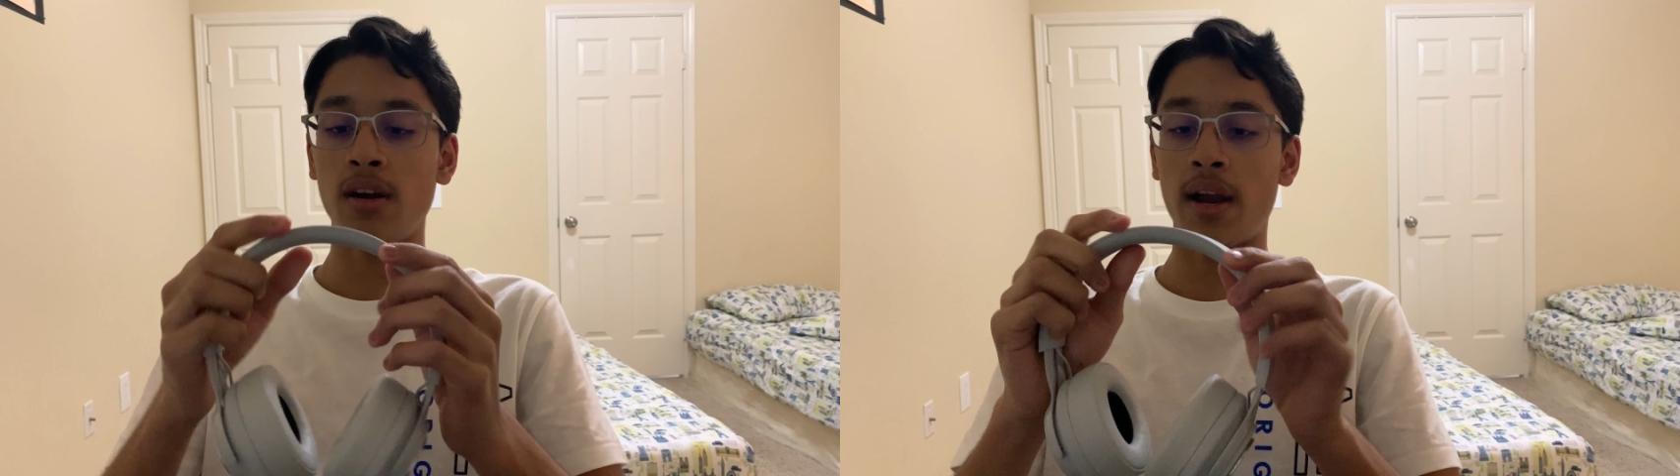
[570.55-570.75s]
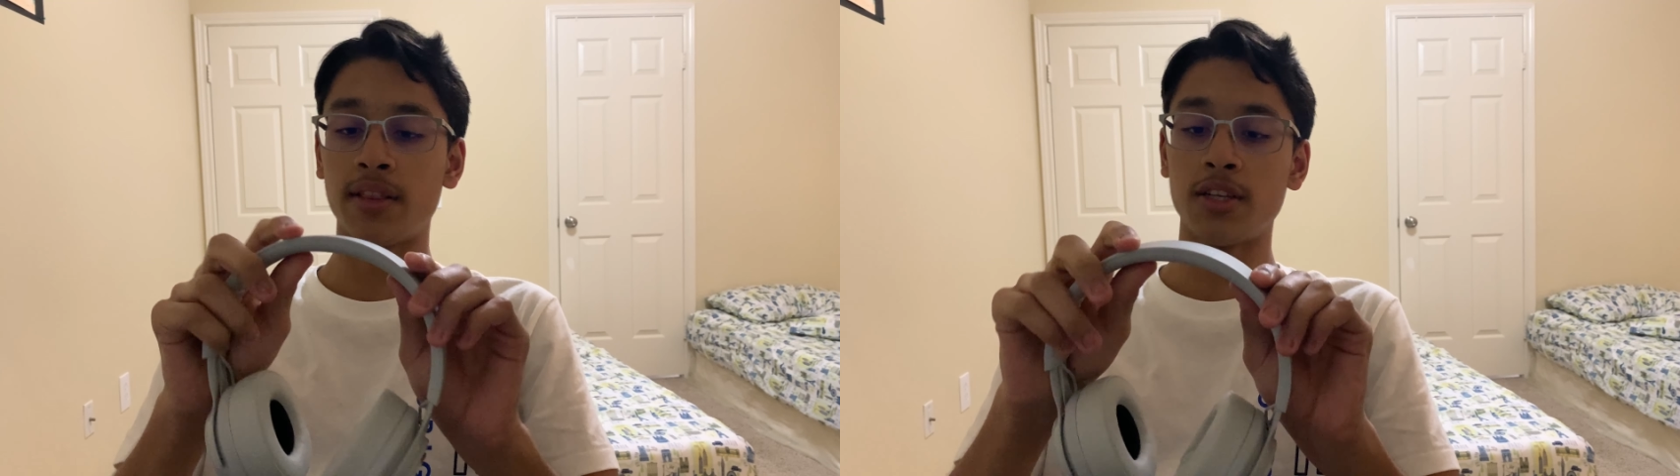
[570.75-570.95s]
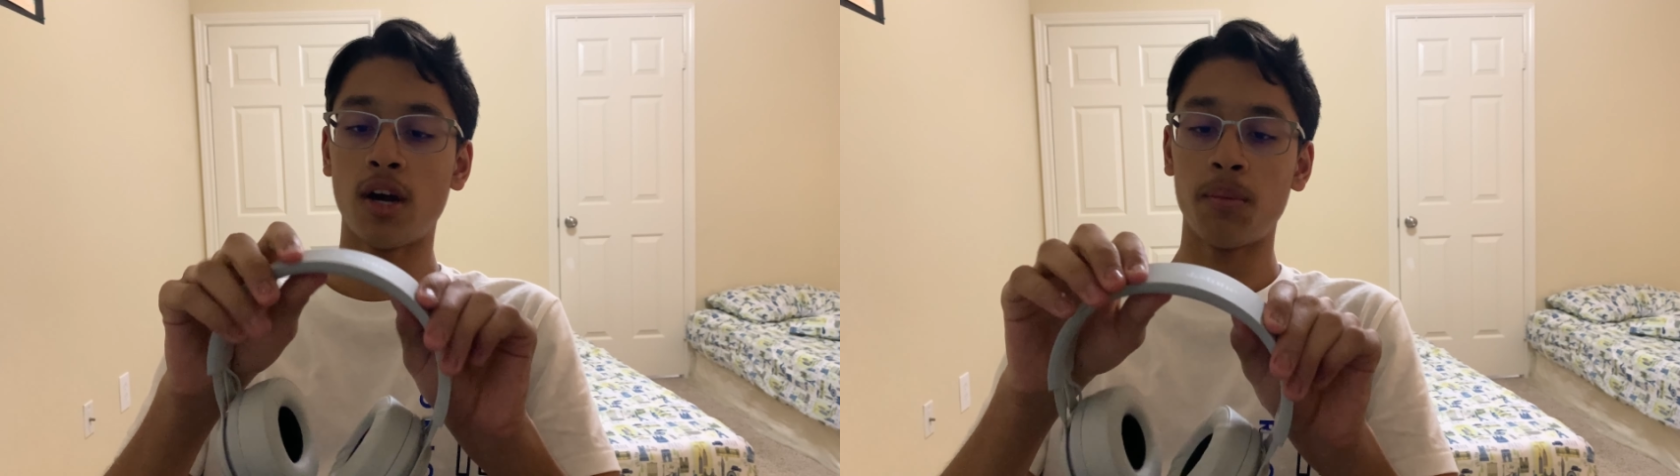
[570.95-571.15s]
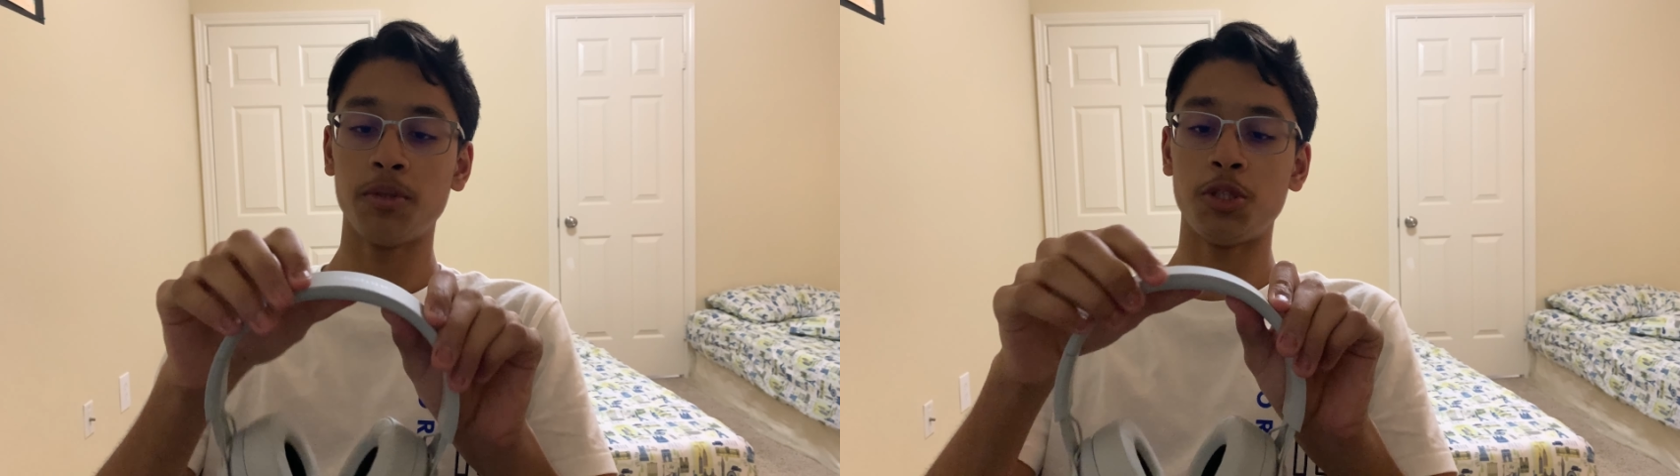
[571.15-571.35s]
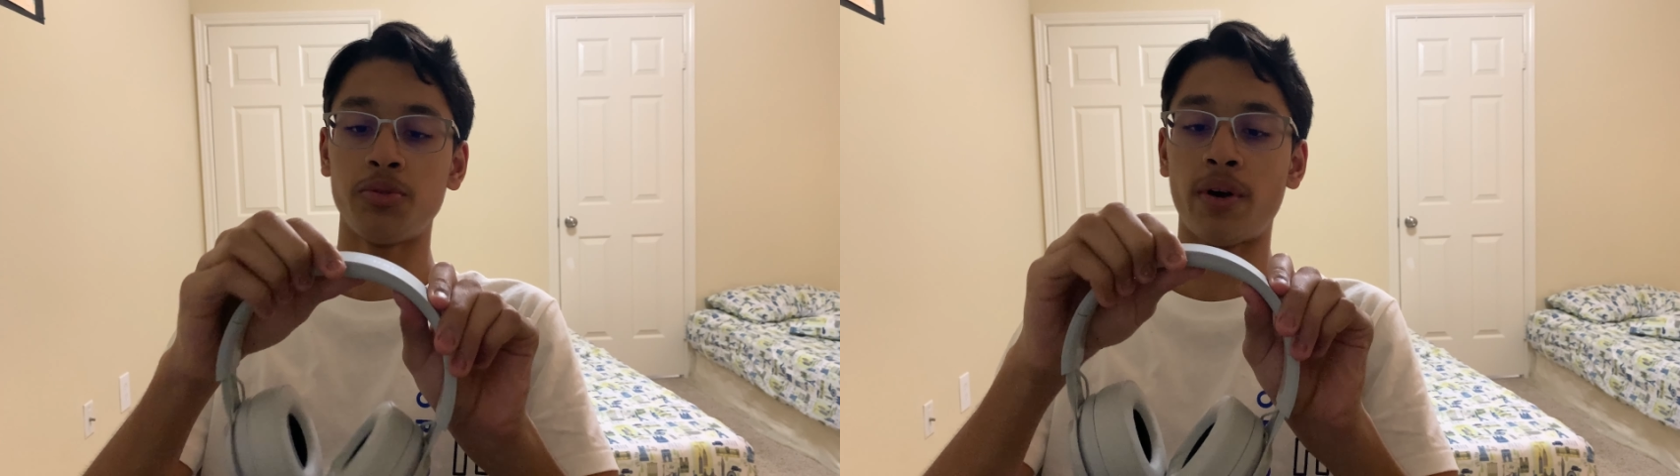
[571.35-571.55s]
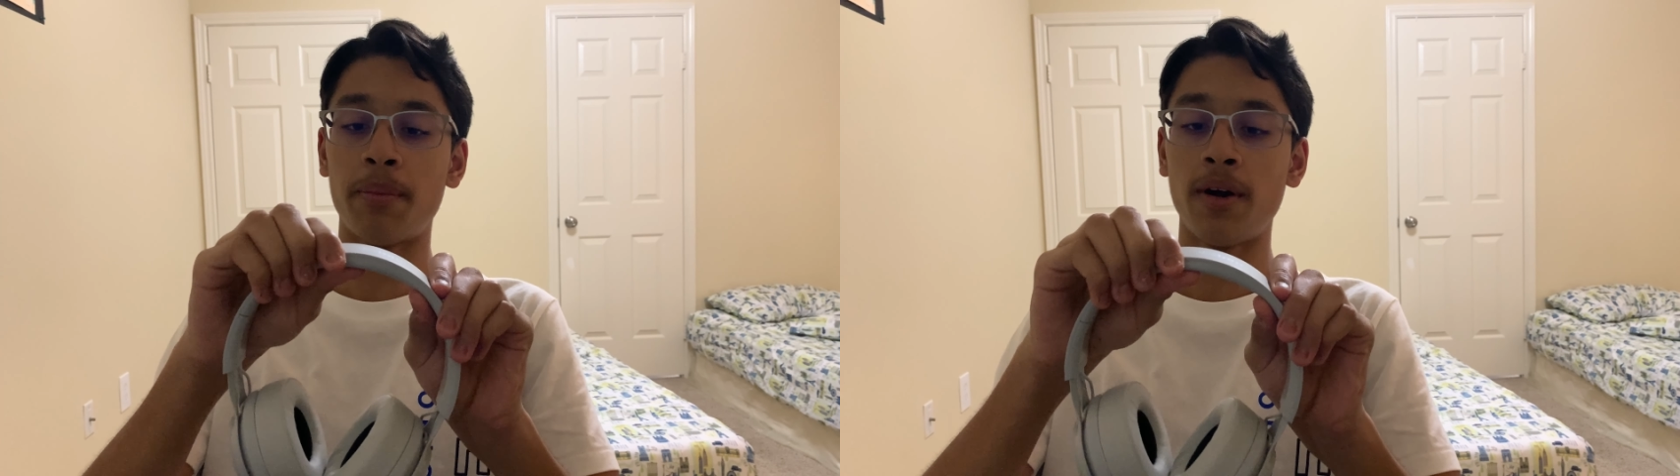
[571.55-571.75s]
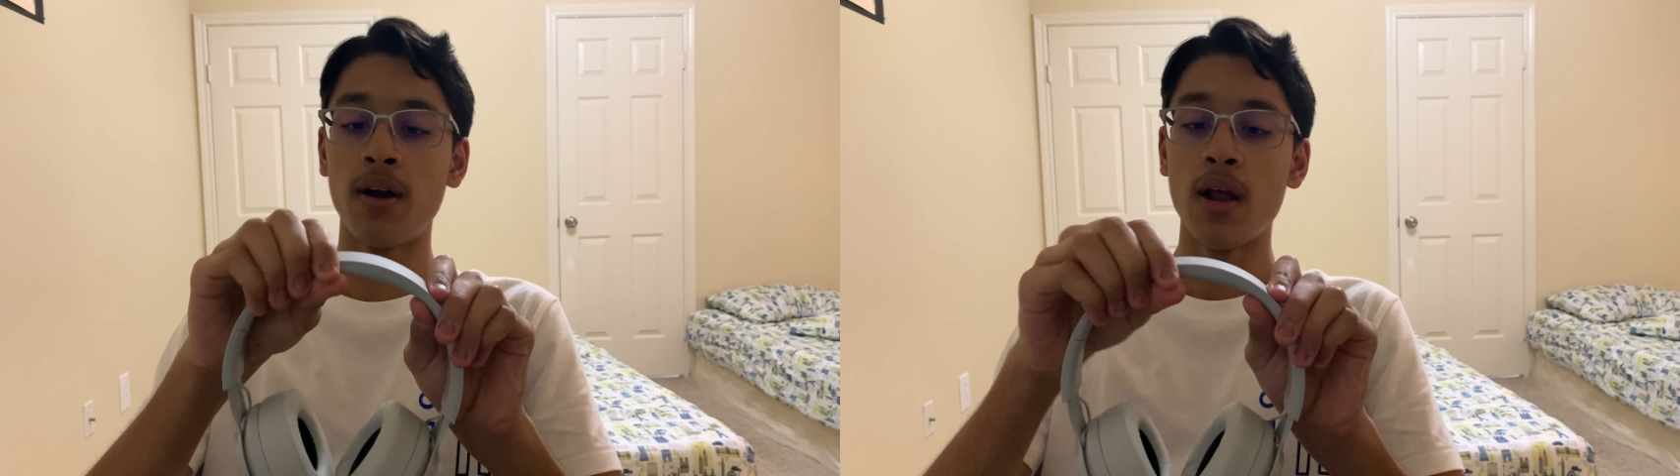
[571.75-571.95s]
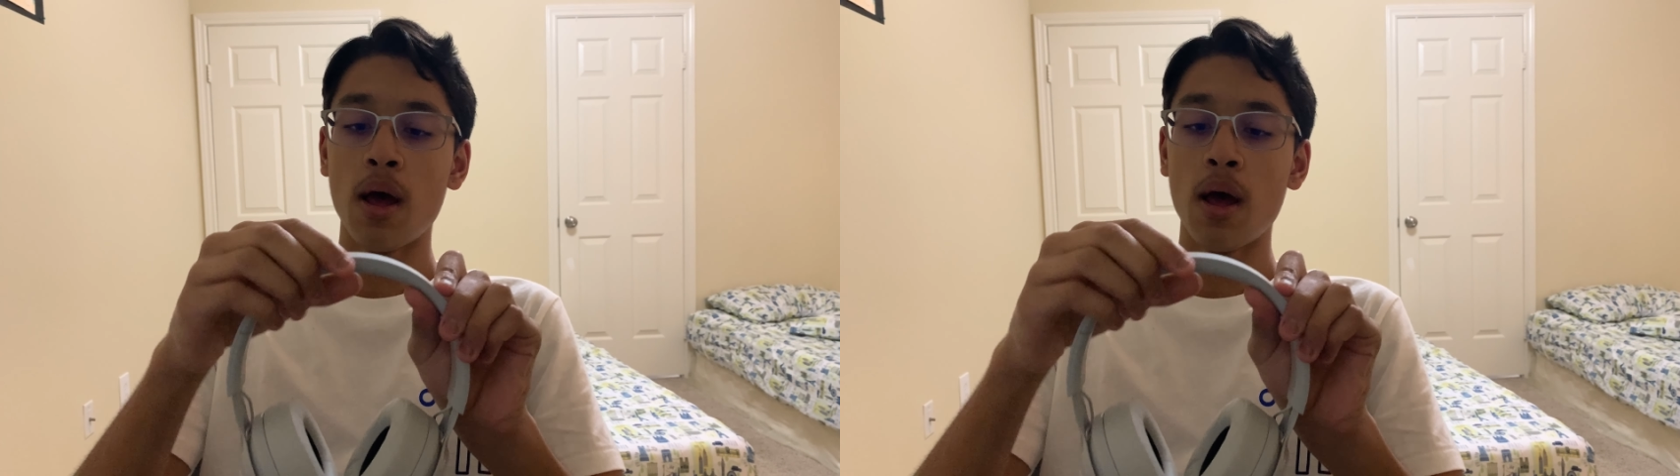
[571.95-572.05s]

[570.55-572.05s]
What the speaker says: at the top, which is rubber.